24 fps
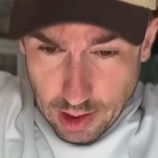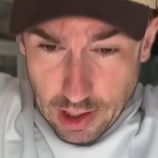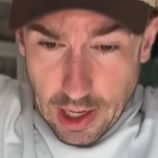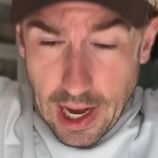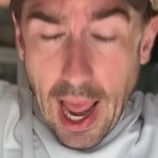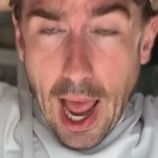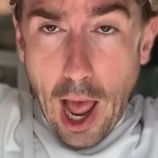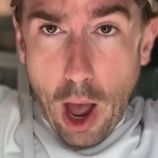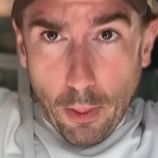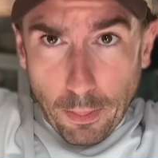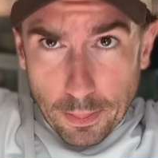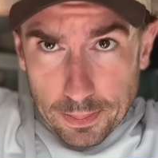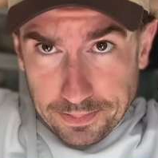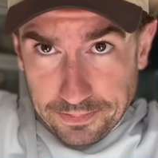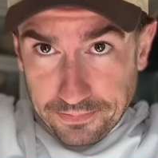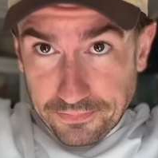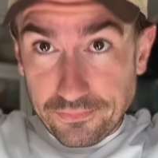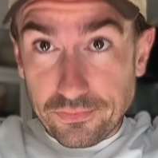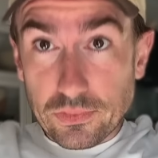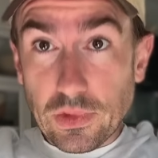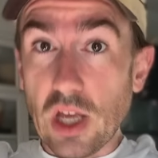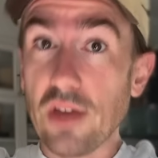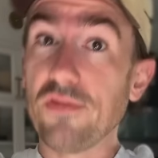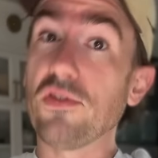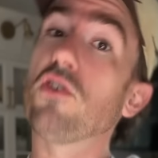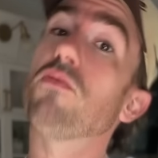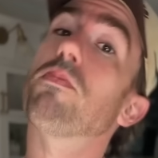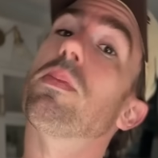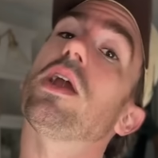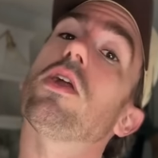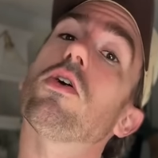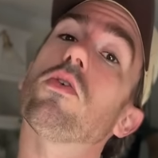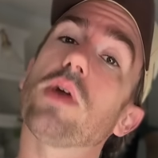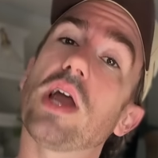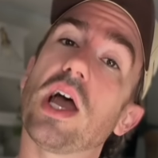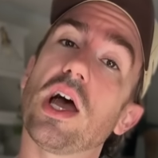Now, if you've
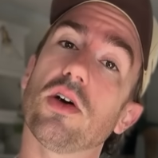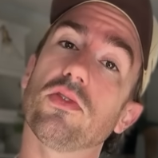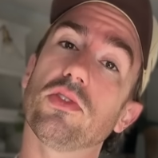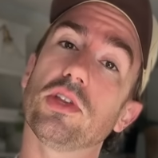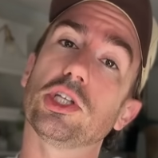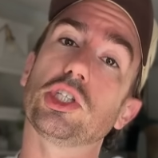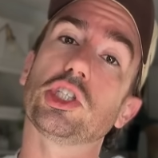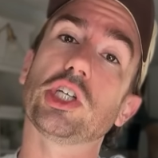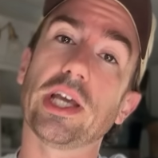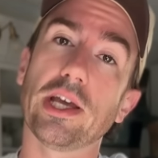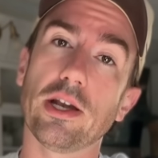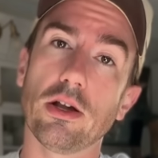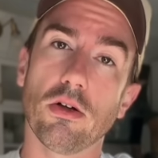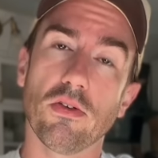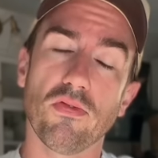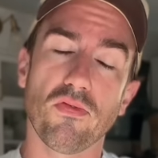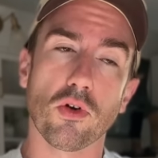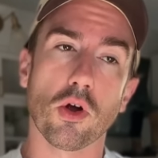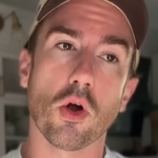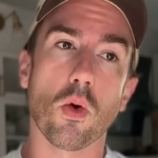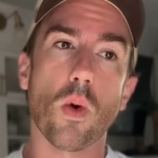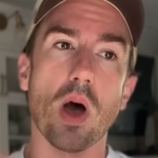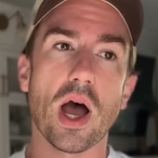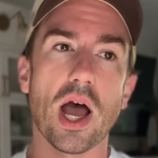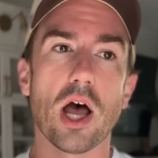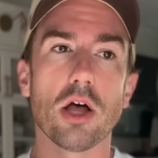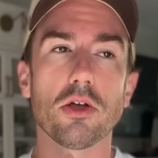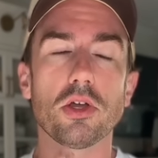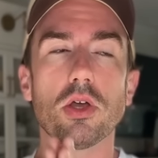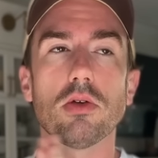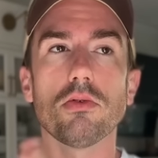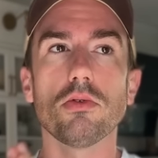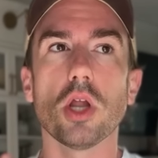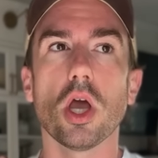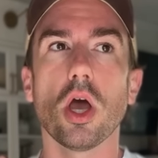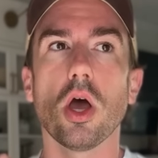been around the channel for a while,
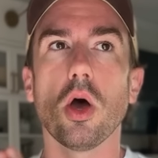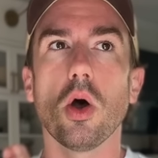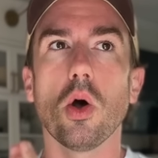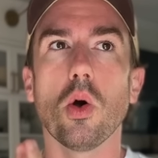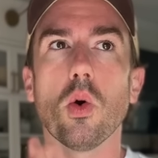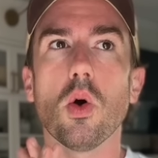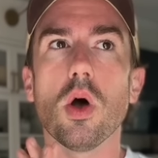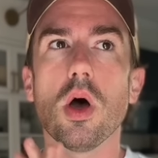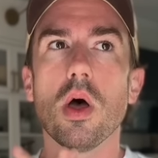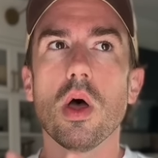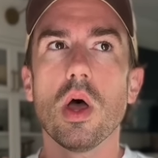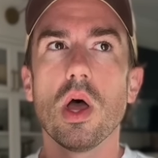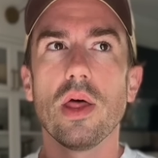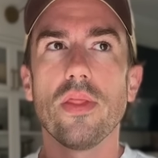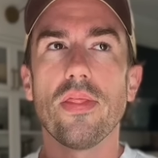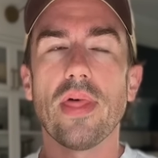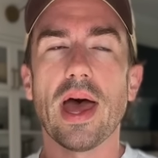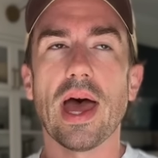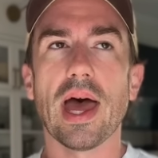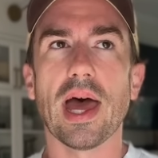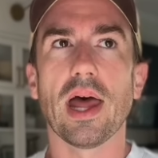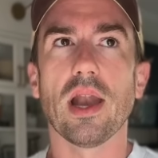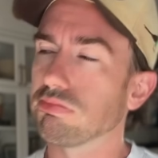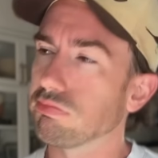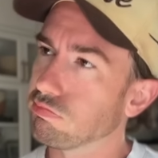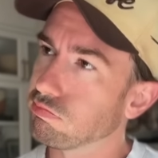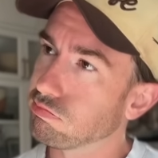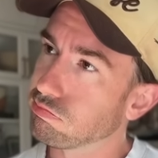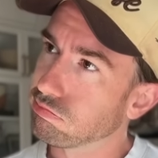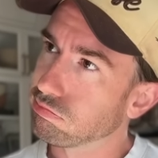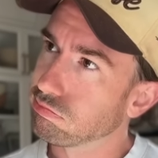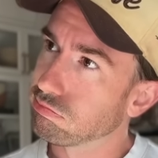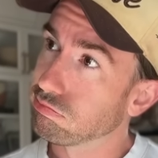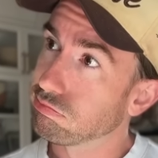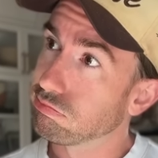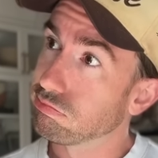you know that
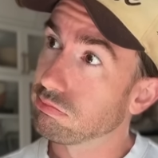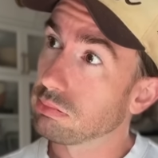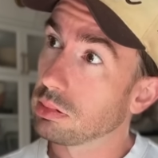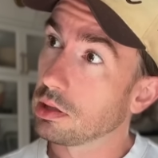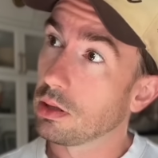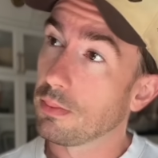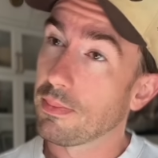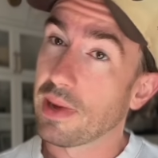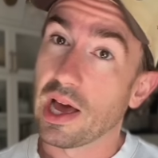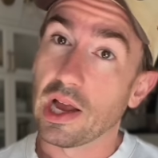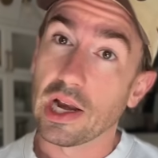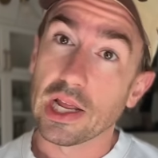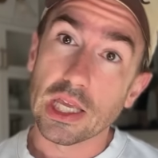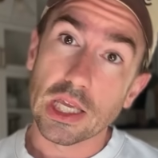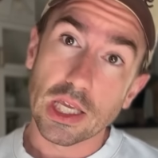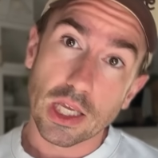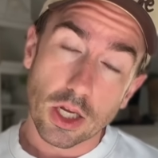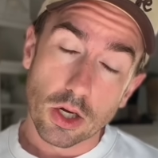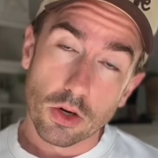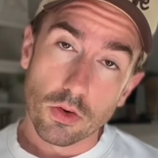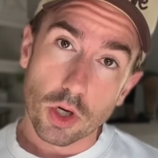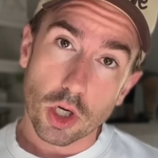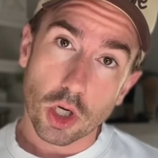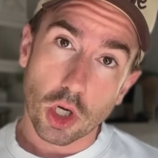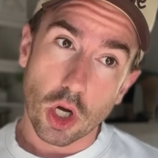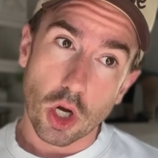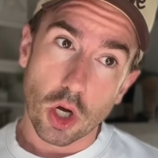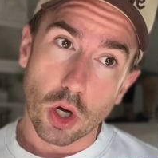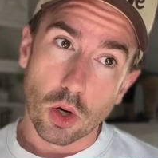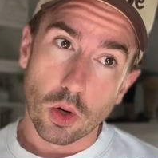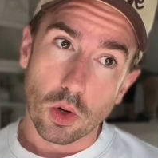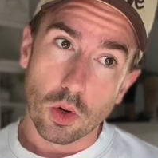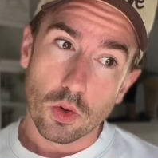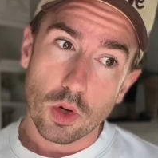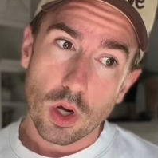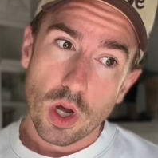about a year
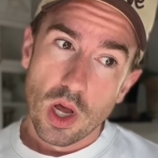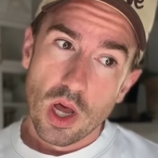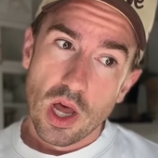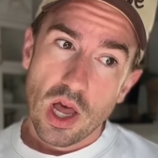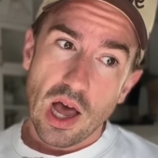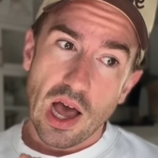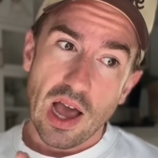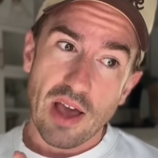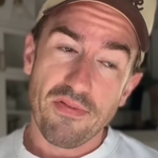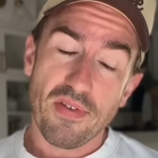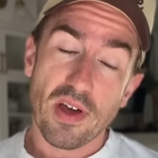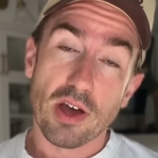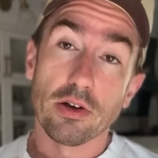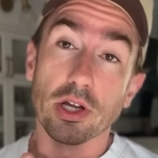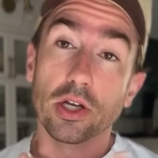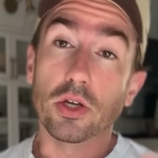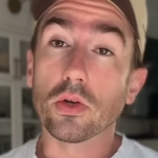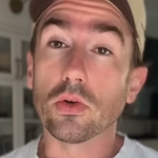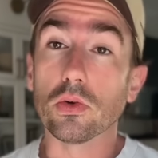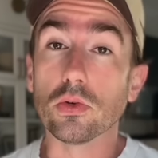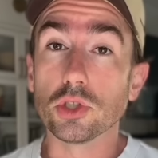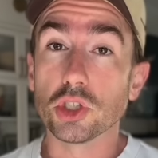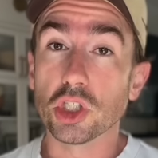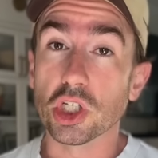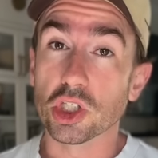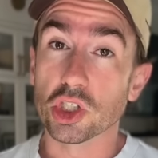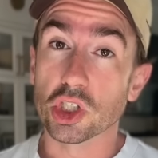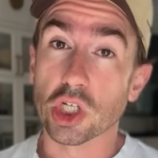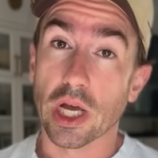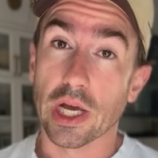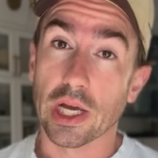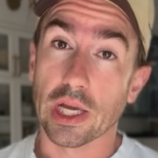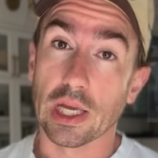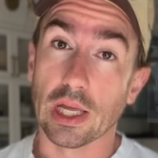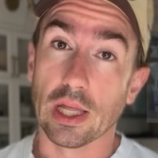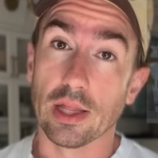ago, I found a Gucci
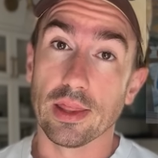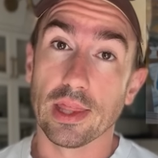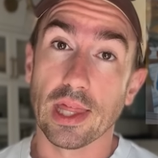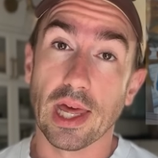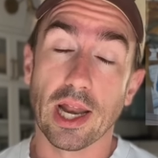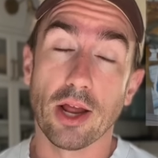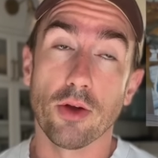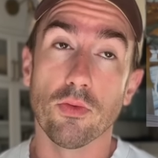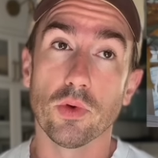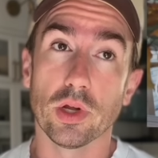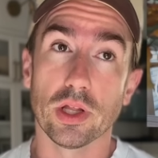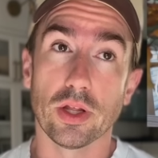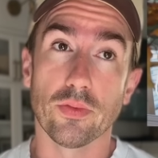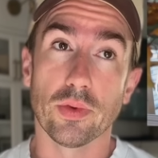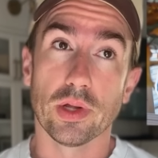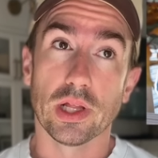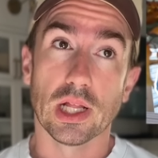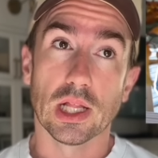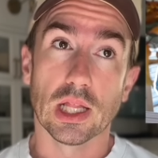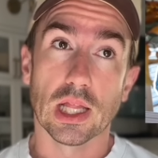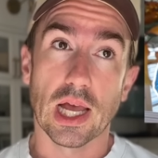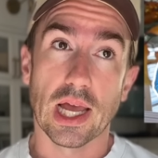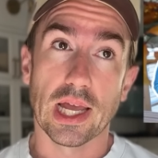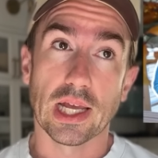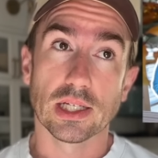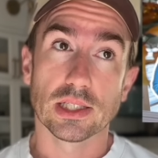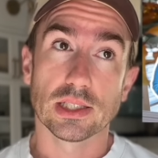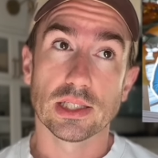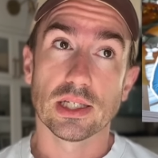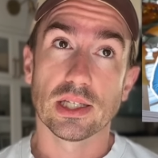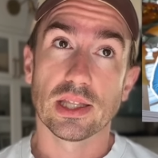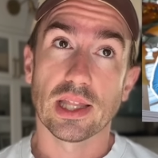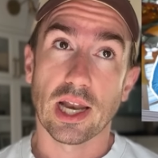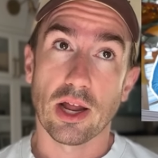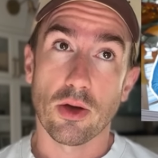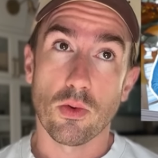jacket that I really, really liked
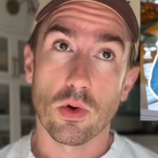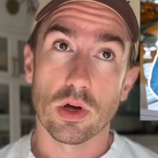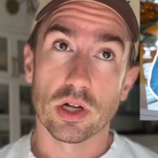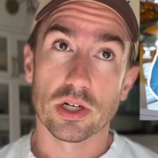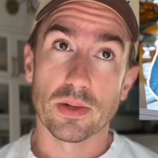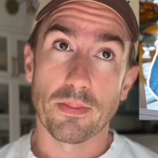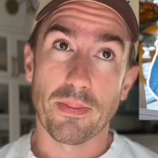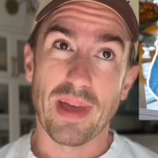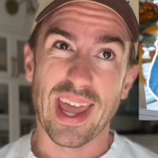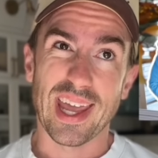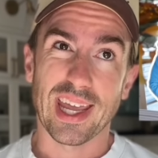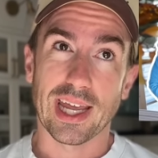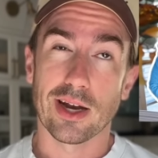that I wanted to make.